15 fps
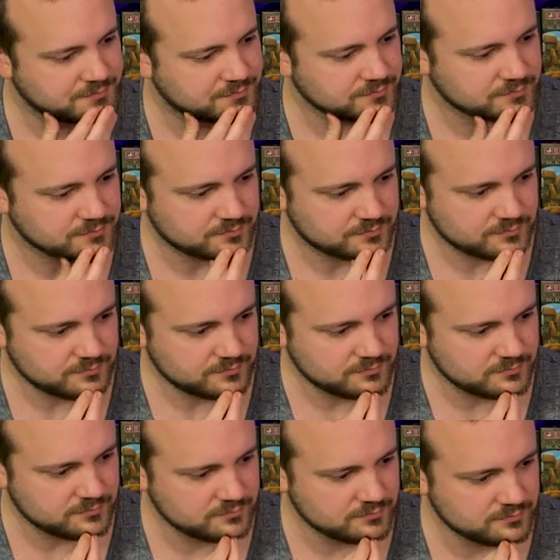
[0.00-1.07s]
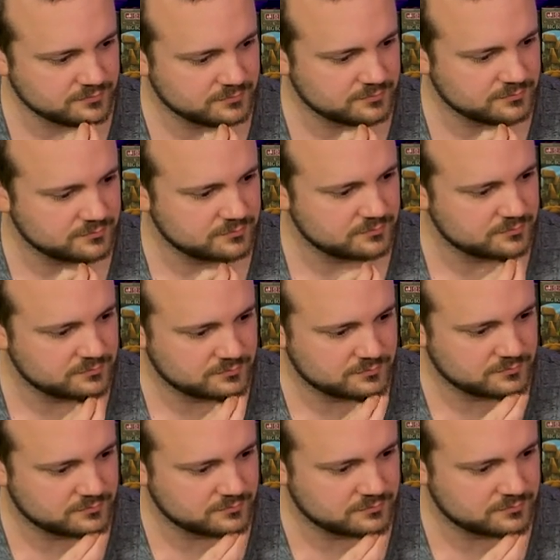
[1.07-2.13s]

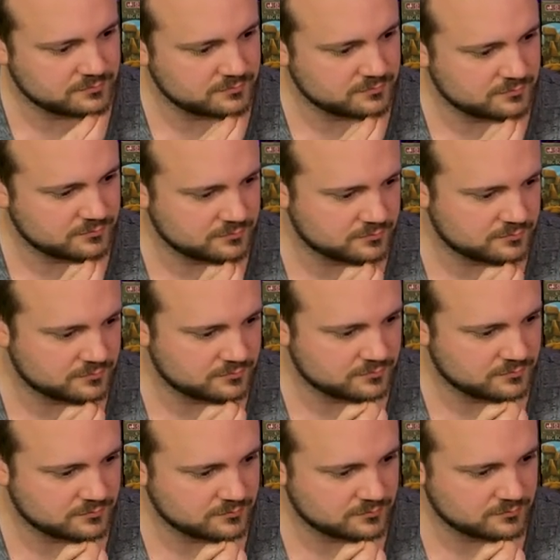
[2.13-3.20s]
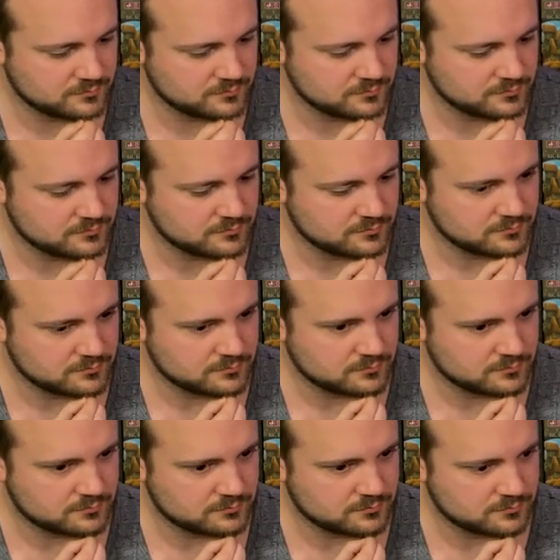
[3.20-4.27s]

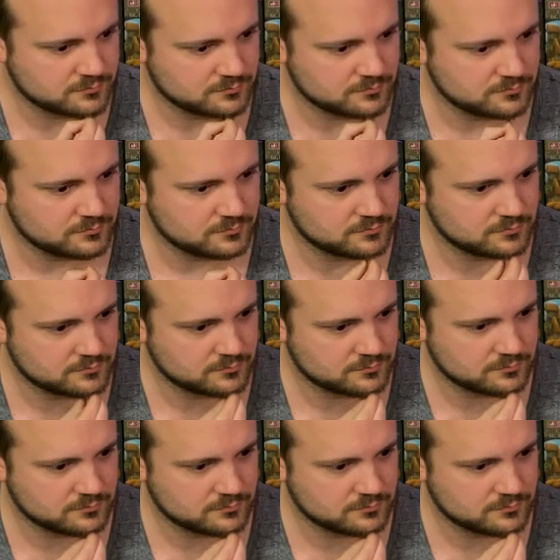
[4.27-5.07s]
(silent)